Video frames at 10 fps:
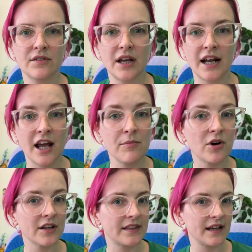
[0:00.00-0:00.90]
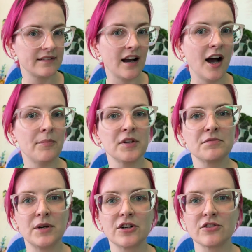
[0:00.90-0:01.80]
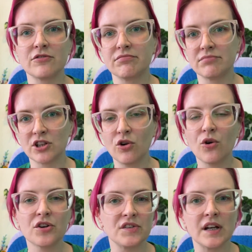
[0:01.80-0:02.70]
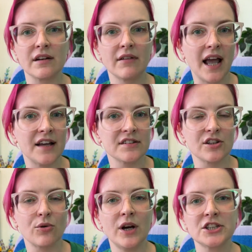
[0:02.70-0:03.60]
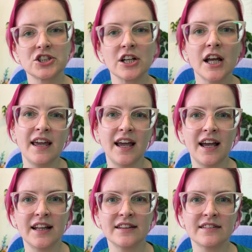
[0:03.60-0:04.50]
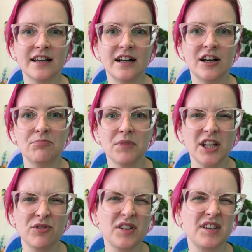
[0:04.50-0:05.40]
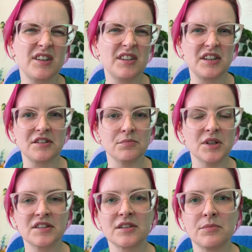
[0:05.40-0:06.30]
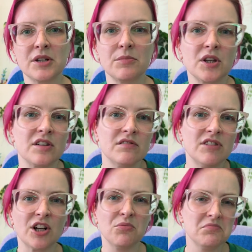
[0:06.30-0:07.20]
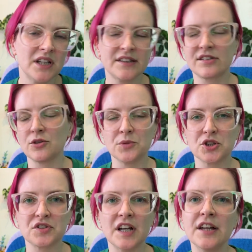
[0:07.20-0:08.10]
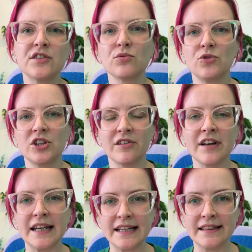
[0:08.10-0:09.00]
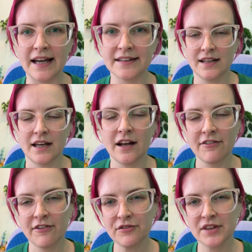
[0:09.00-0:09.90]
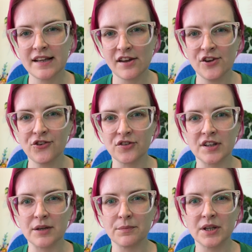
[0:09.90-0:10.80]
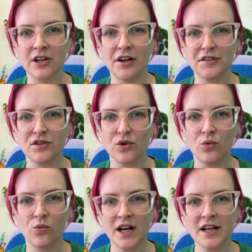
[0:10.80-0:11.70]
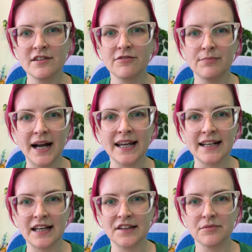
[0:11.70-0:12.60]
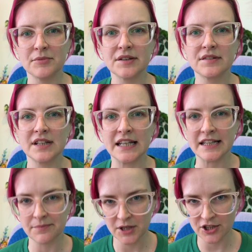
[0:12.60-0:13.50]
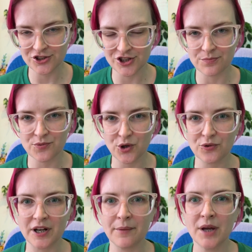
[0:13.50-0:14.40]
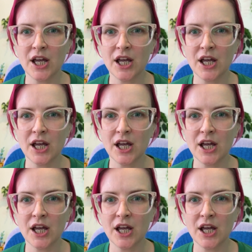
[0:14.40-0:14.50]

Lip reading: And I brought that up as part of the course and asked the question, and it was dismissed a bit because, it's computer science, we don't need that. And I found that interesting because one of my classmates in the PhD program